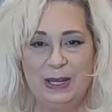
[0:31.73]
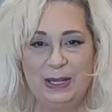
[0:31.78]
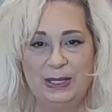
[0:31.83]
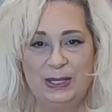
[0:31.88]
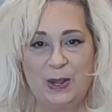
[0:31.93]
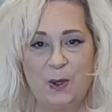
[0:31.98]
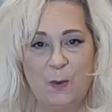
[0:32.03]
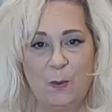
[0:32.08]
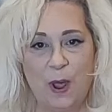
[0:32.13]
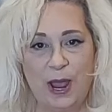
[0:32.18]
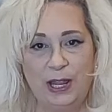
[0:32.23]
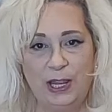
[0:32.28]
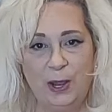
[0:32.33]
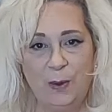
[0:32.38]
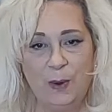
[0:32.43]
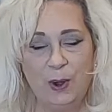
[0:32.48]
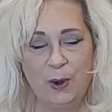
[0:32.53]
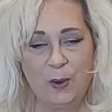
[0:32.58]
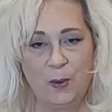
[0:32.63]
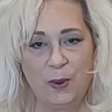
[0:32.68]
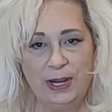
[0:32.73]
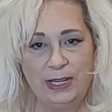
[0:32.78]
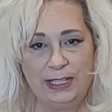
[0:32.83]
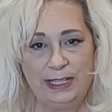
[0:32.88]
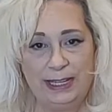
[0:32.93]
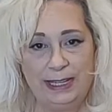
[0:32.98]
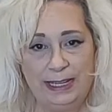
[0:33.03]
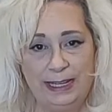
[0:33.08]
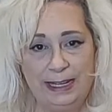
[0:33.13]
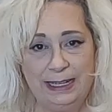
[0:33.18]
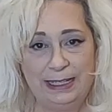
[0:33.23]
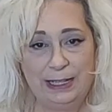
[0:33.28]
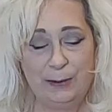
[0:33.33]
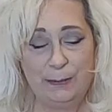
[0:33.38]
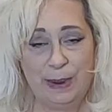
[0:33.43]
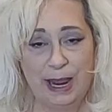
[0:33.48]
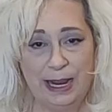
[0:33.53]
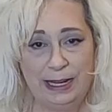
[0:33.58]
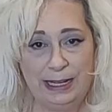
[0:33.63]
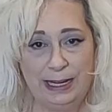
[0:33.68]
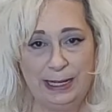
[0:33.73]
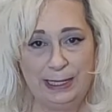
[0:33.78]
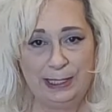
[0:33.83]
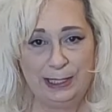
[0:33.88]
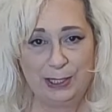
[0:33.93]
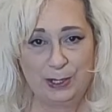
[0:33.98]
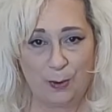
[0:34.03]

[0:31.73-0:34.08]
So what you are going to need to make these